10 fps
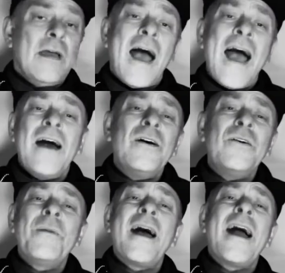
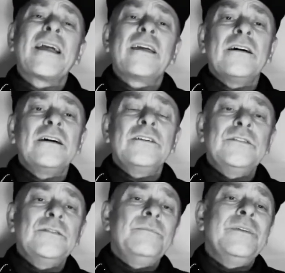How am I
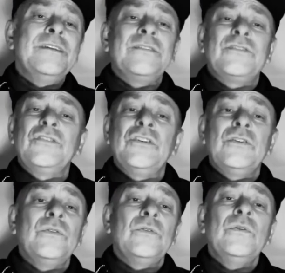gonna miss
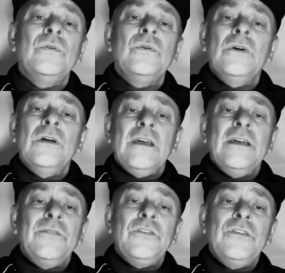you
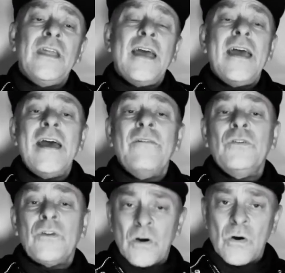if you
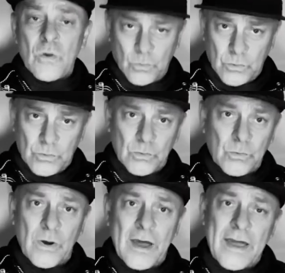never go
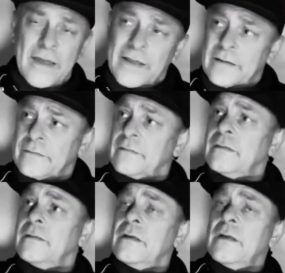away?
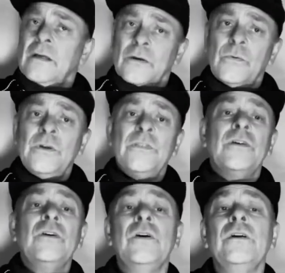with
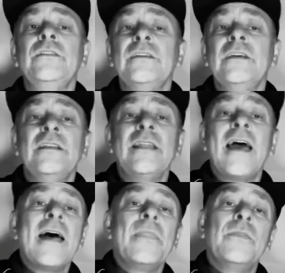the hurting
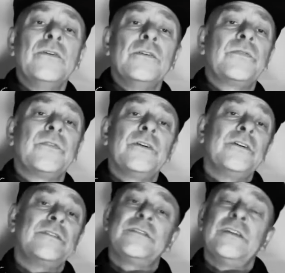and the
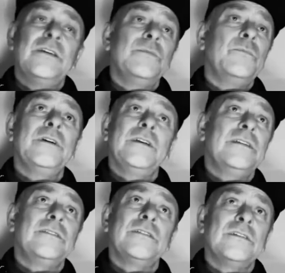flirting
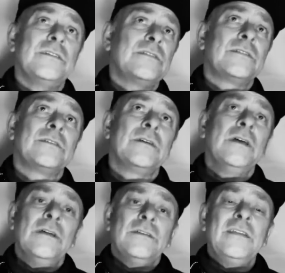We're just
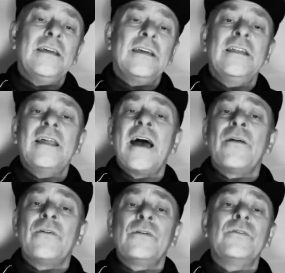digging
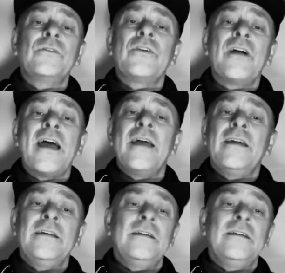our own grave